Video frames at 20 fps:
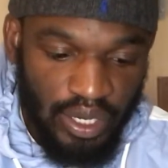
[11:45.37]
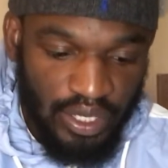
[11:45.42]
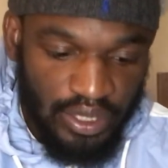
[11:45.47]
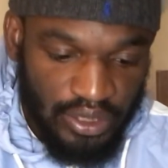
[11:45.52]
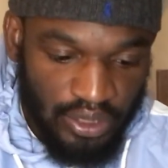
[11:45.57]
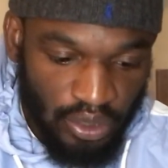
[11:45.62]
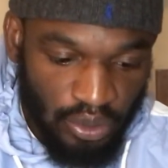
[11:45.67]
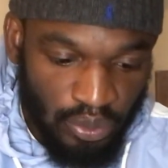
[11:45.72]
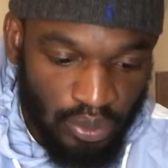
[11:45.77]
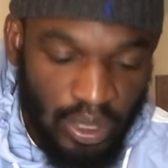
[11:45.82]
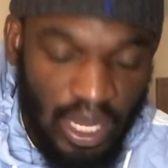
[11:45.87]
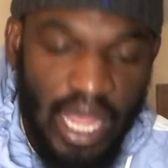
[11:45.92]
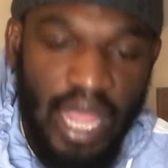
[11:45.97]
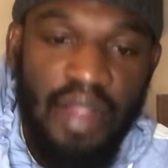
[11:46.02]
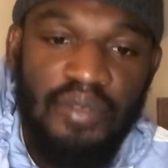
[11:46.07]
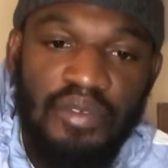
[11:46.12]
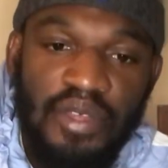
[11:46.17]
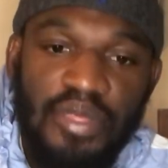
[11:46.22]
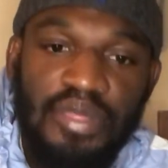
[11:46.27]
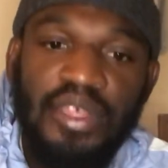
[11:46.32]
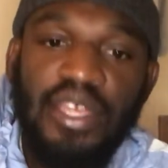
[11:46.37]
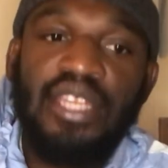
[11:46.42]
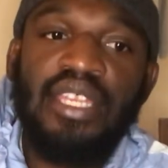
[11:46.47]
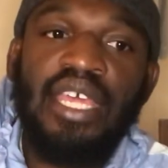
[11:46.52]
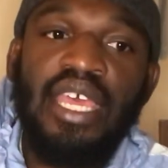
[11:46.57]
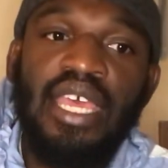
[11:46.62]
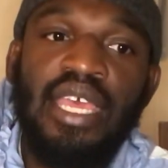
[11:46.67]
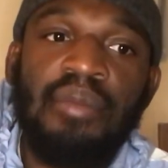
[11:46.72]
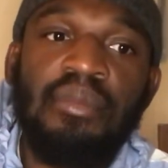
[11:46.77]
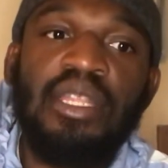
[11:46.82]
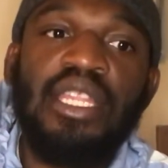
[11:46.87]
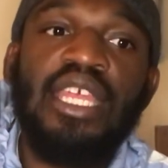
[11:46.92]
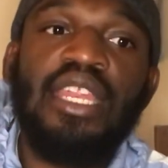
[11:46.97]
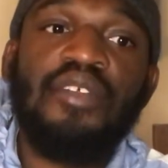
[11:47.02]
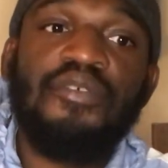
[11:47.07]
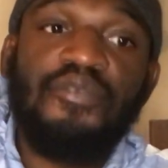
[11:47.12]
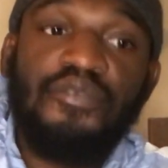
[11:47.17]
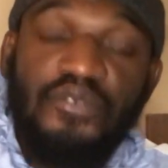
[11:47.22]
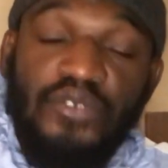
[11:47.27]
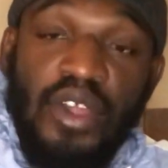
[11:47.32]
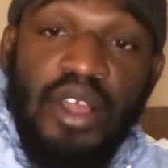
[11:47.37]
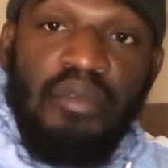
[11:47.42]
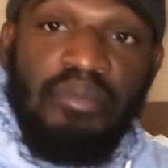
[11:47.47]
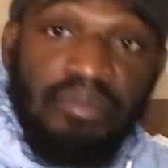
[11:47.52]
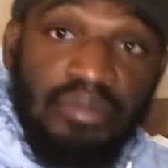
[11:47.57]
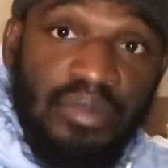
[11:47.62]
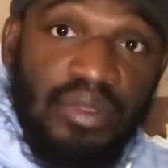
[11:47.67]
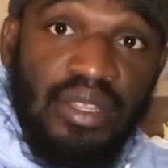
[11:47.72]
So everything that emanated from